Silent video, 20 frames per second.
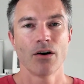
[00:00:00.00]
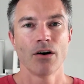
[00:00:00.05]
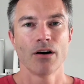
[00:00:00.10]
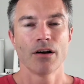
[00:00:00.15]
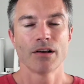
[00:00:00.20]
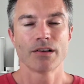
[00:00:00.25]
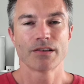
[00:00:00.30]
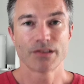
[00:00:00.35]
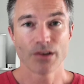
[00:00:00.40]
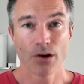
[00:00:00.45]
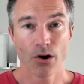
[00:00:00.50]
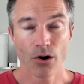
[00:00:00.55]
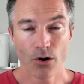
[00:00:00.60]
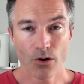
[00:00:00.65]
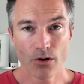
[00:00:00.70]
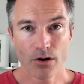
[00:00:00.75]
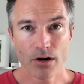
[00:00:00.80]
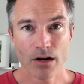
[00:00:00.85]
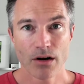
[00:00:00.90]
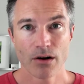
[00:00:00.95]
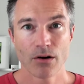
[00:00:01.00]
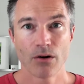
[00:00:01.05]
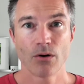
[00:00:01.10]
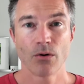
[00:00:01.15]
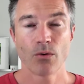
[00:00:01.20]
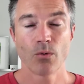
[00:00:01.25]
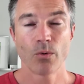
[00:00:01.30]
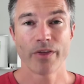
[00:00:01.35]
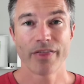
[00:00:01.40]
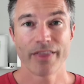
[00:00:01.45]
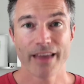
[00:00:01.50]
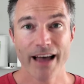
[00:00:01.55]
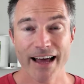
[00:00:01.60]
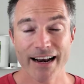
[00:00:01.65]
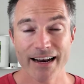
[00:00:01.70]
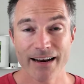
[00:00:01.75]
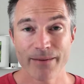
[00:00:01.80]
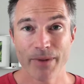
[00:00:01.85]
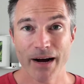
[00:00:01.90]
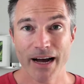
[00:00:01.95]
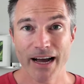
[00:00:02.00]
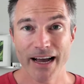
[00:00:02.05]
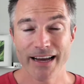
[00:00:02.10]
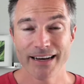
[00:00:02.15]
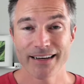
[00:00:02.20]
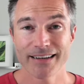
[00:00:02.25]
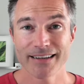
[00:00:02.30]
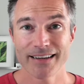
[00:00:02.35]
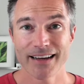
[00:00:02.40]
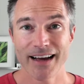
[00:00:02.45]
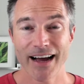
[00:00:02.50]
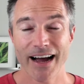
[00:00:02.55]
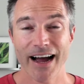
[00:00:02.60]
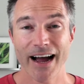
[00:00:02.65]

So with that in mind,